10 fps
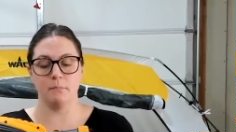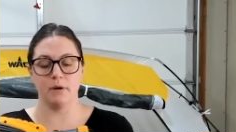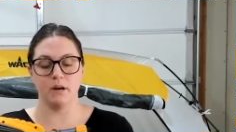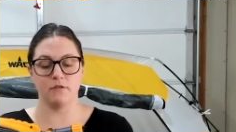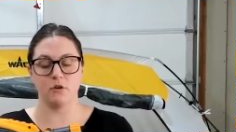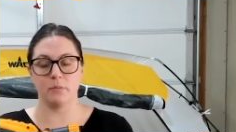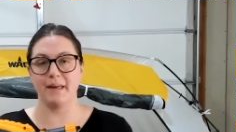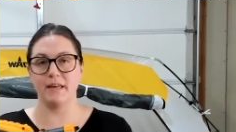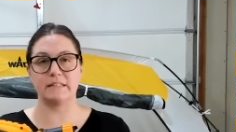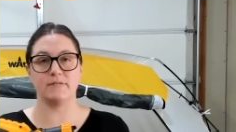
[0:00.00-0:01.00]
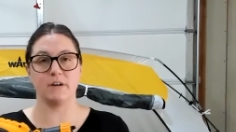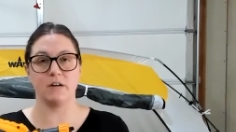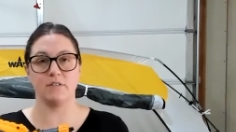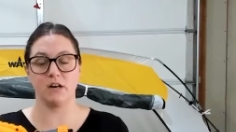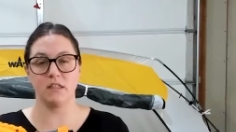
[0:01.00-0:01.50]
But if your paint is
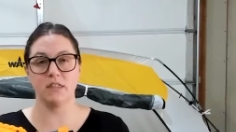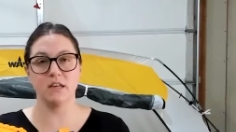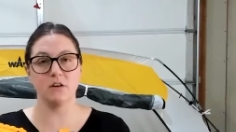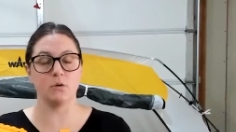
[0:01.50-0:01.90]
very, very thin,